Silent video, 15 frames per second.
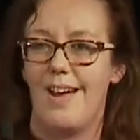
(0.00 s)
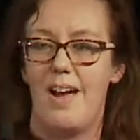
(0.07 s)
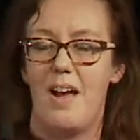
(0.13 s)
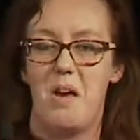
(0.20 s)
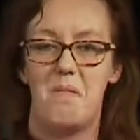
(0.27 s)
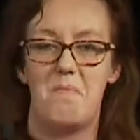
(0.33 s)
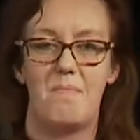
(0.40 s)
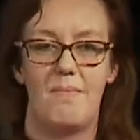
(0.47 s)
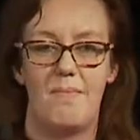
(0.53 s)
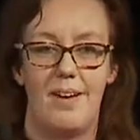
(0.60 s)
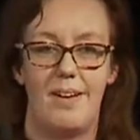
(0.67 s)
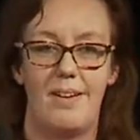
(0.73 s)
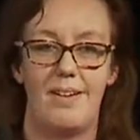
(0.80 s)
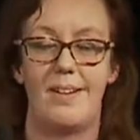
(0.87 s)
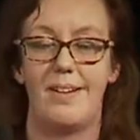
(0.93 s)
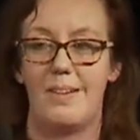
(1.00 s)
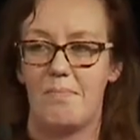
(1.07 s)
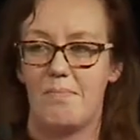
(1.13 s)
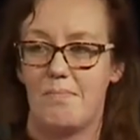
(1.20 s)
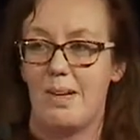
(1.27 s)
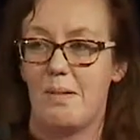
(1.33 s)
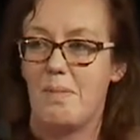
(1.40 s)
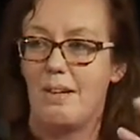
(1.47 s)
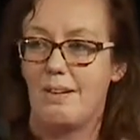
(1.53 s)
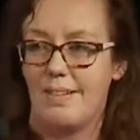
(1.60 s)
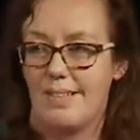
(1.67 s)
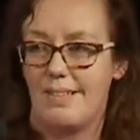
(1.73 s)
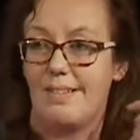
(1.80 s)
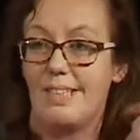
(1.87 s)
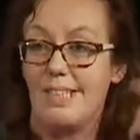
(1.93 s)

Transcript: I, am I'm, I'm here to,